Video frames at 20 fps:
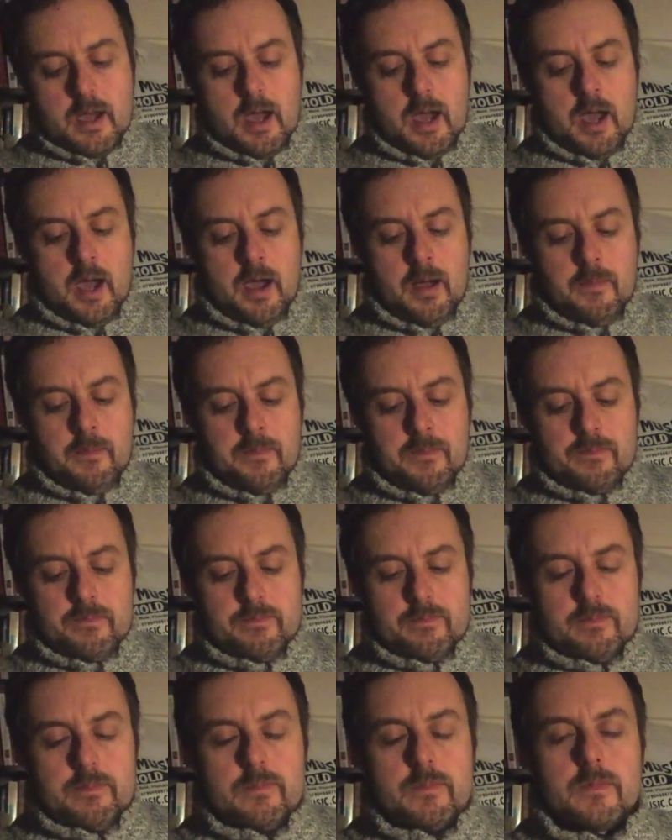Um,
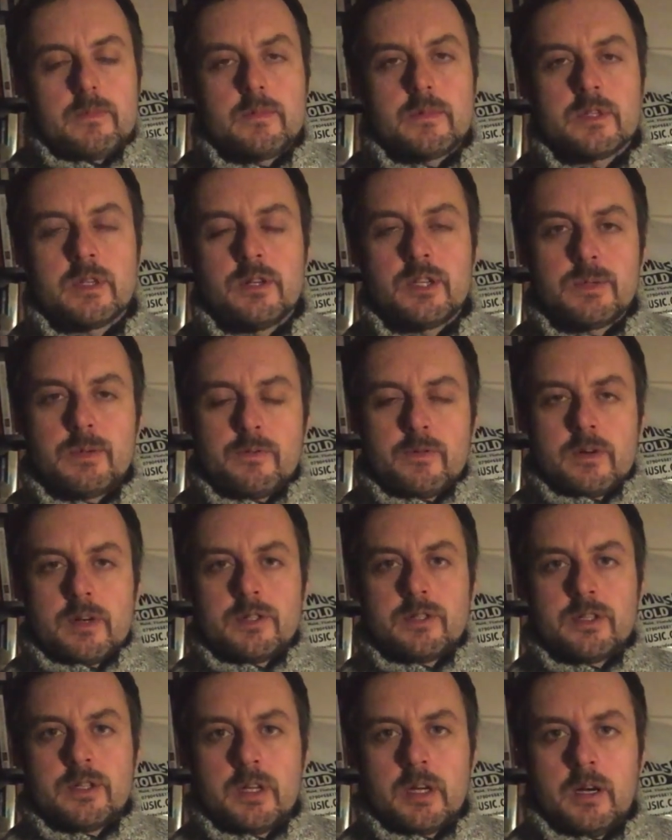so just before I
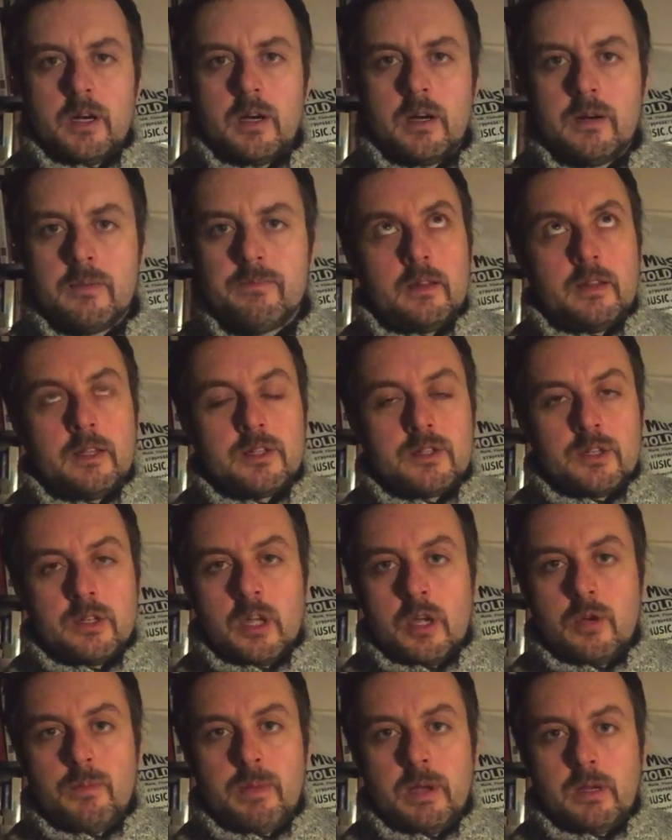start, there's
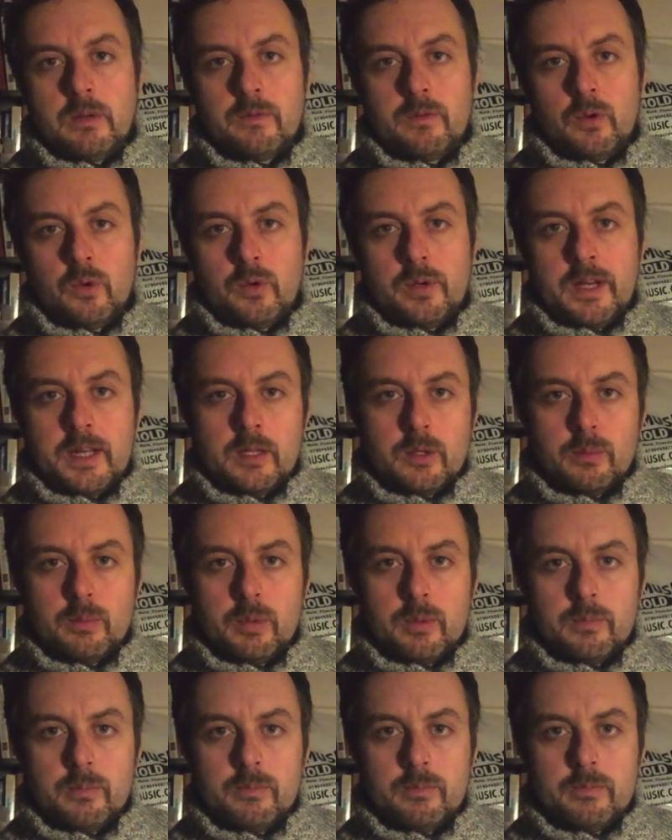no Pink Floyd
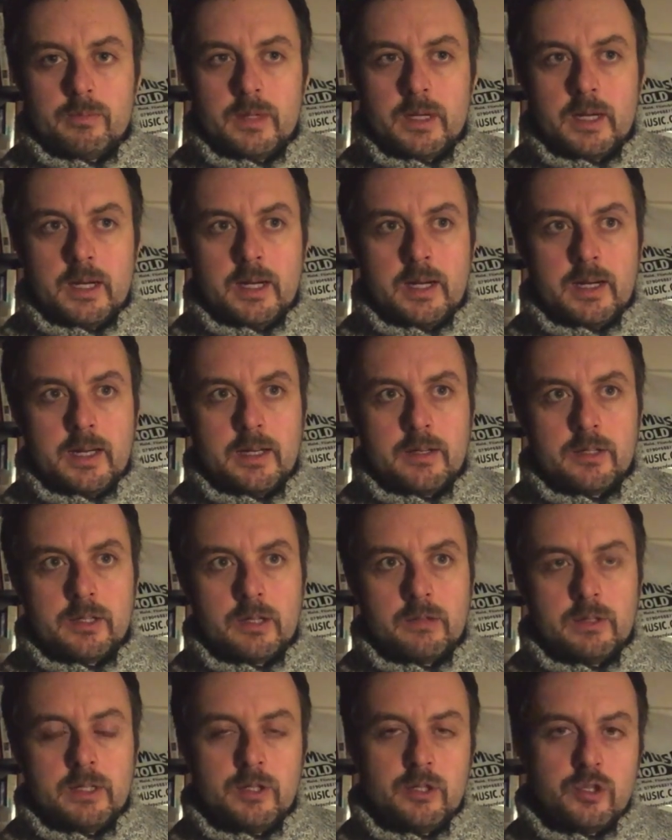album that I
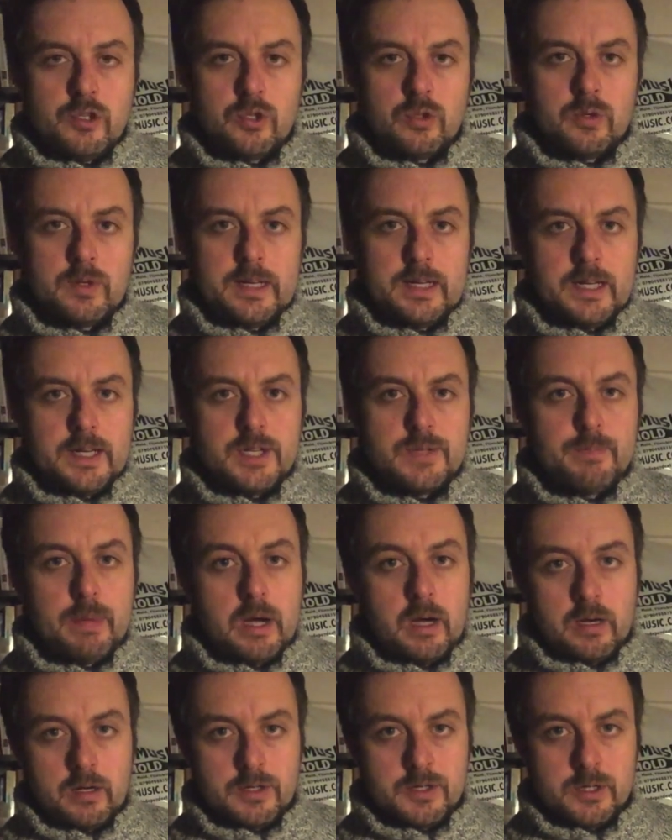don't enjoy at least
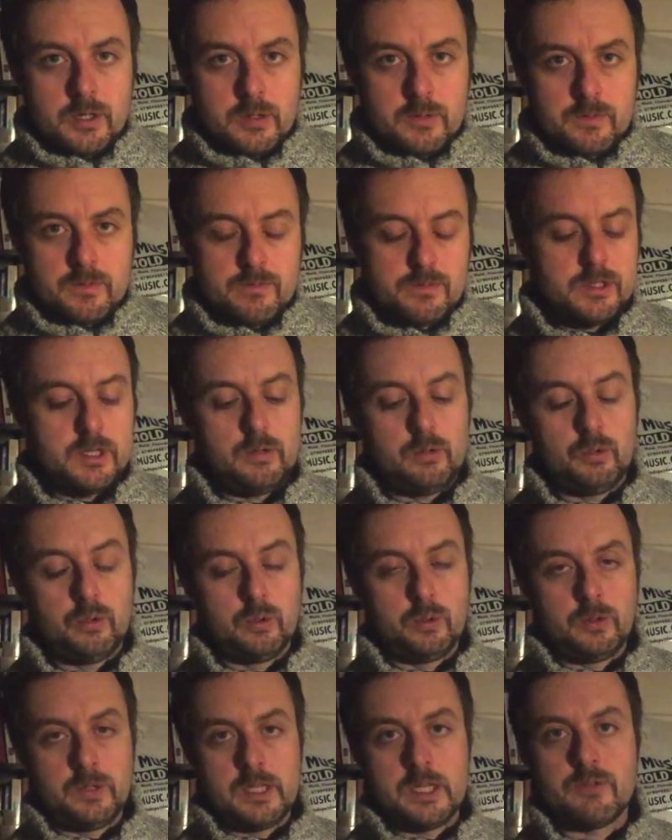part of. So
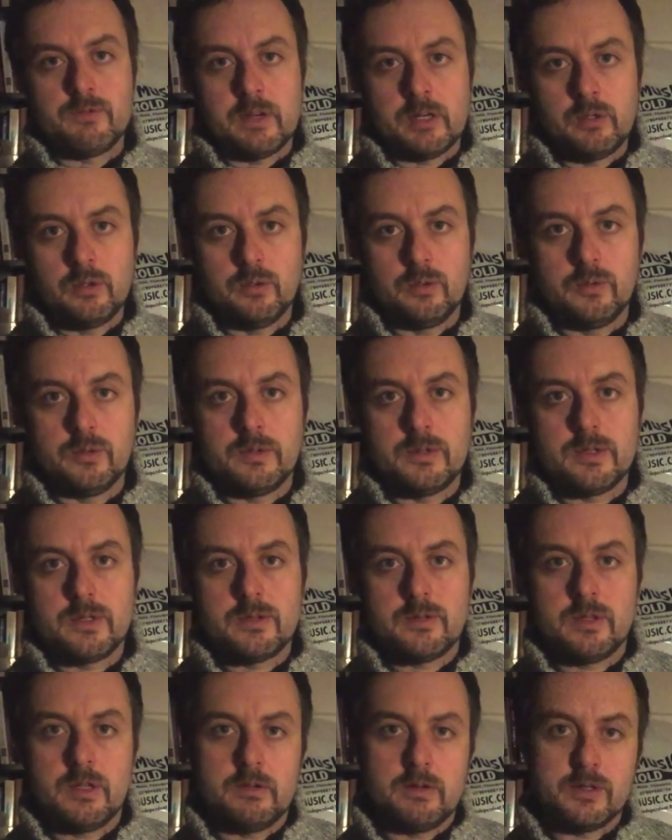all these
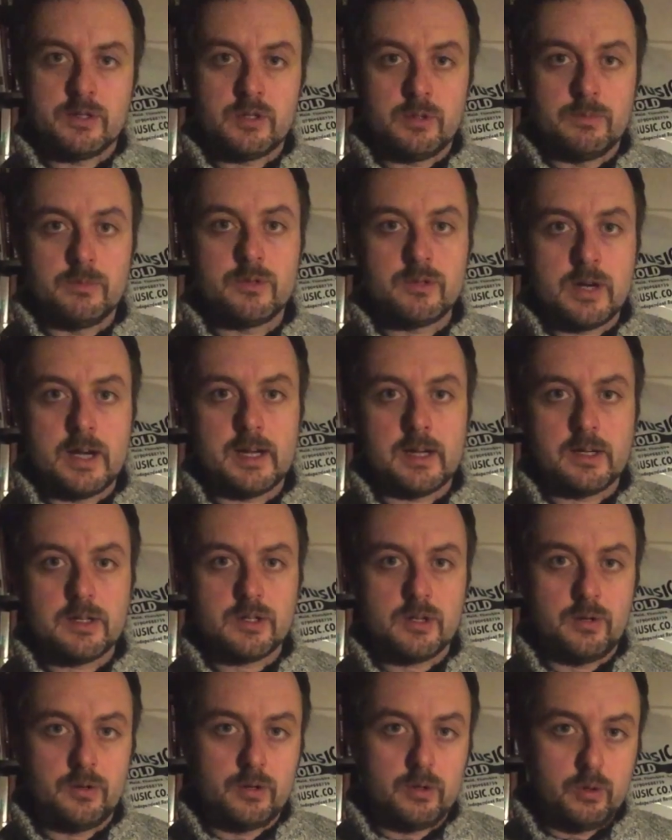records, there are some tracks
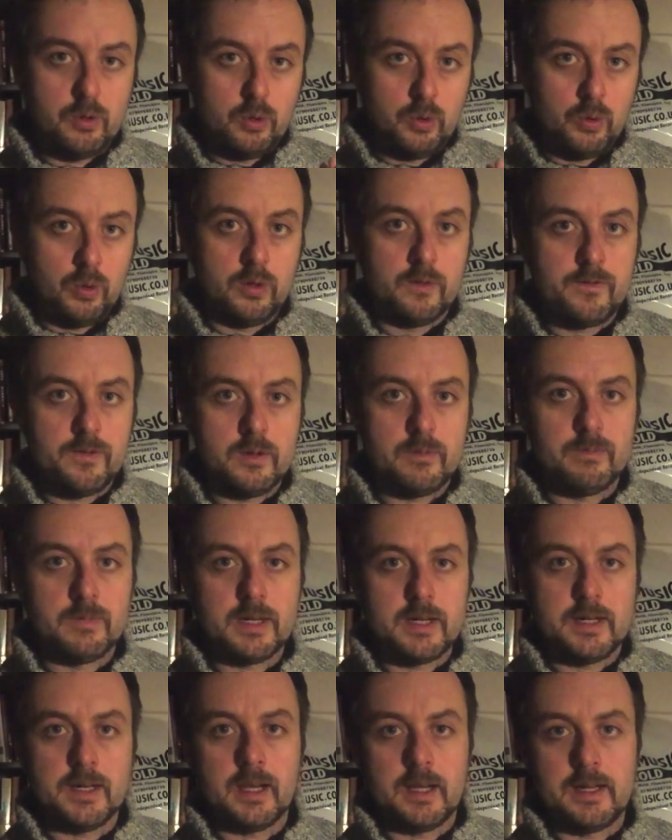on all of them
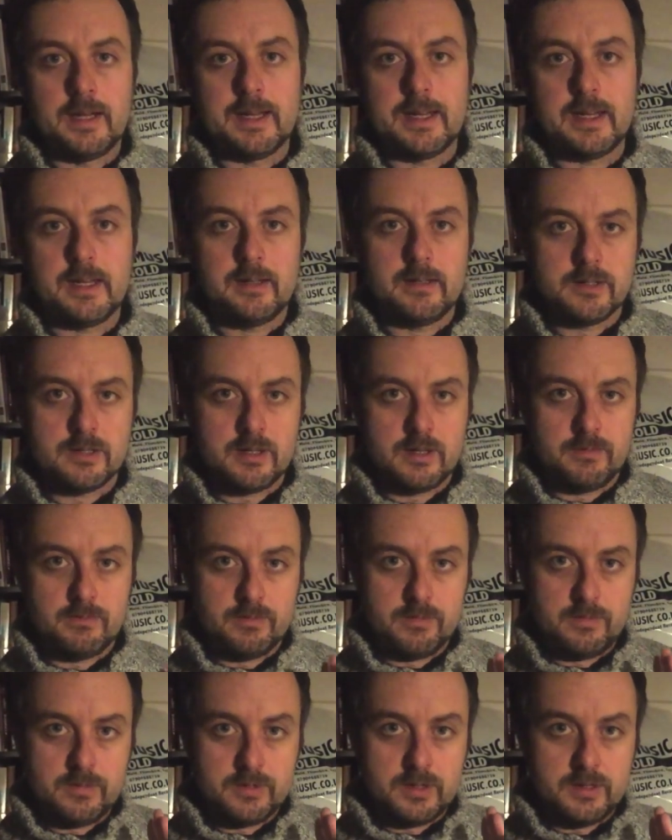that I like. So,
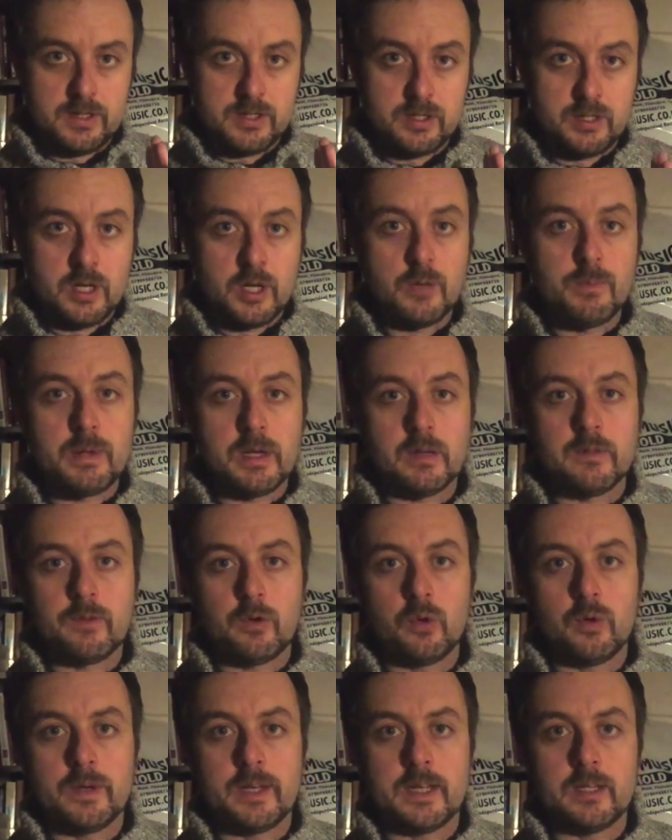so there's no Pink
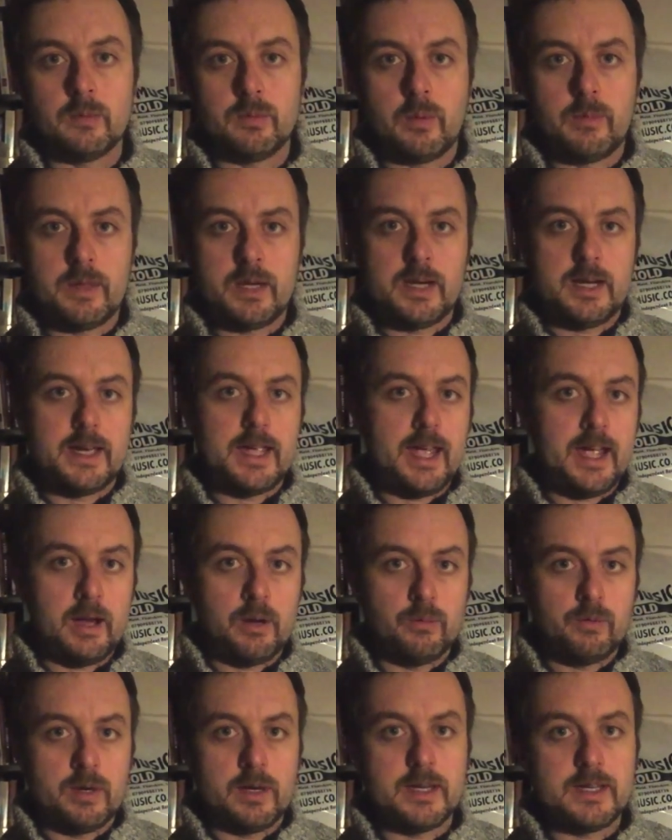Floyd album that I
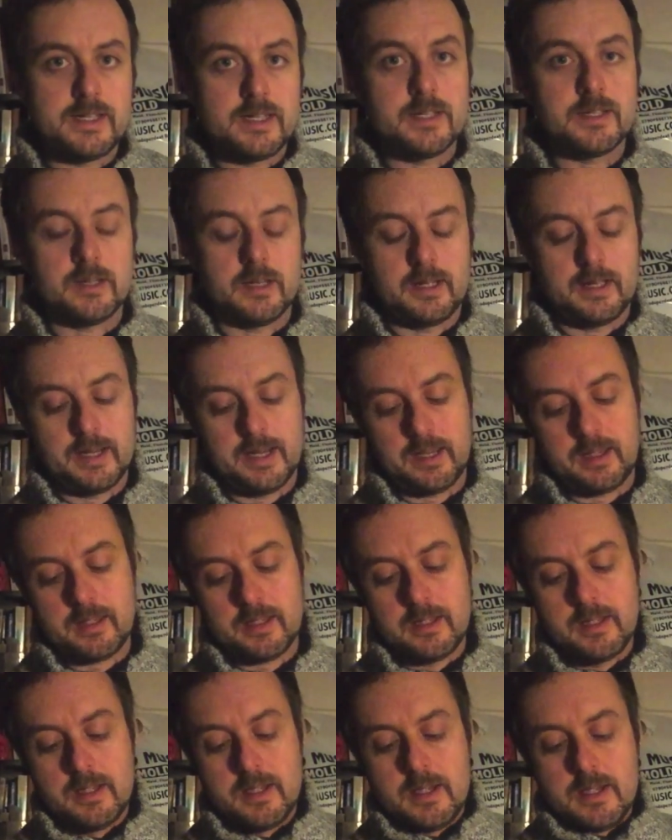outright dislike.
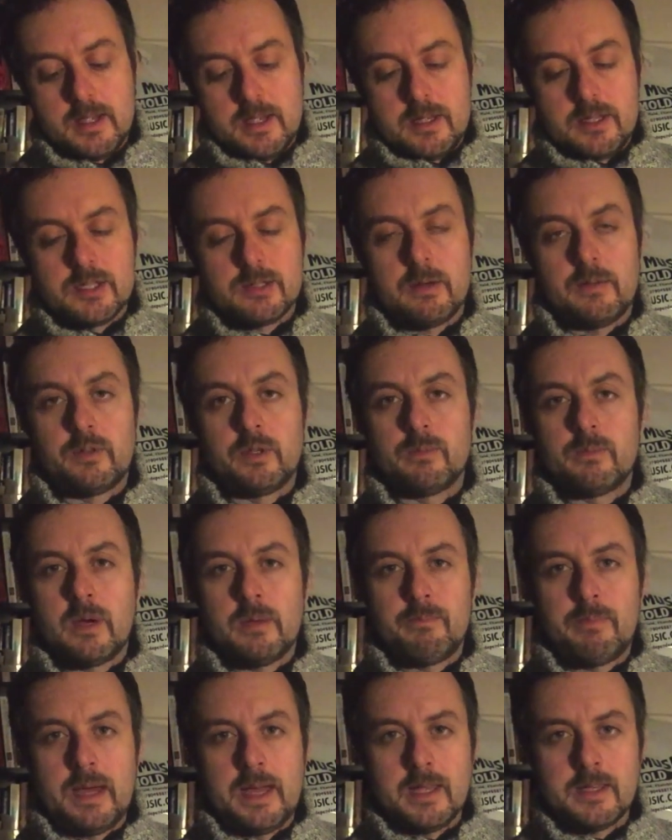So I've done my
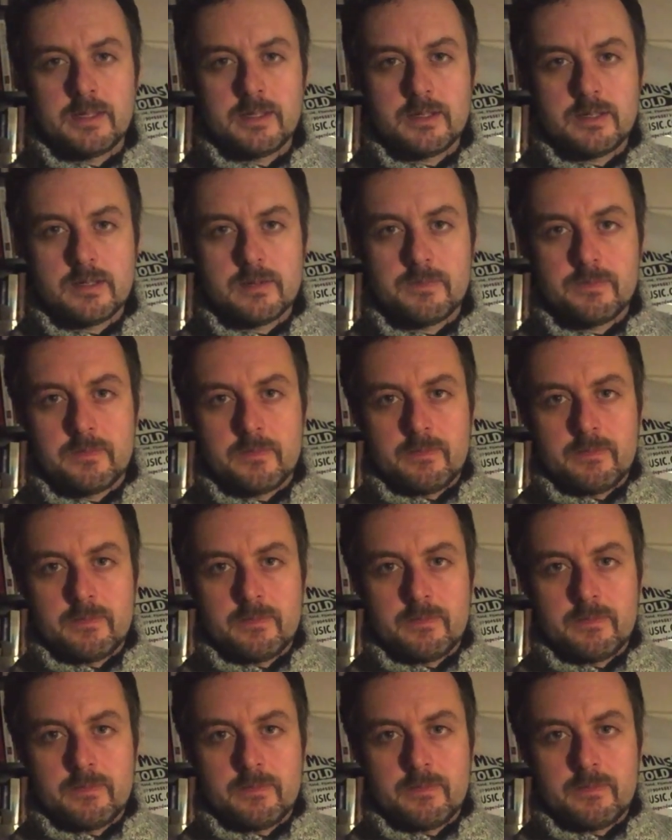best,